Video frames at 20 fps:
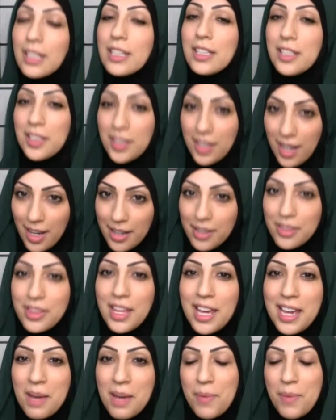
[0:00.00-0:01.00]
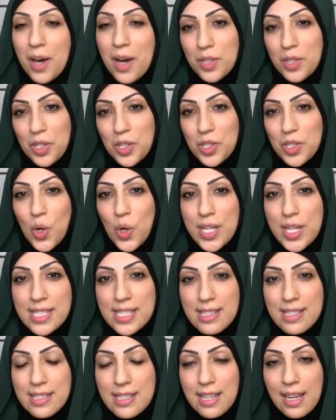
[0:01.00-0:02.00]
you got to think about your
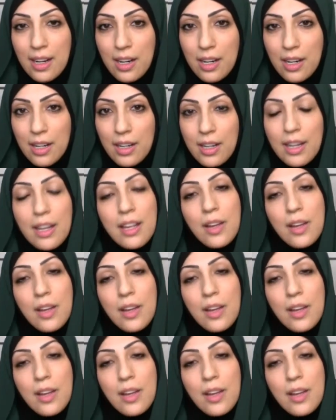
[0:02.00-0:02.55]
choices here.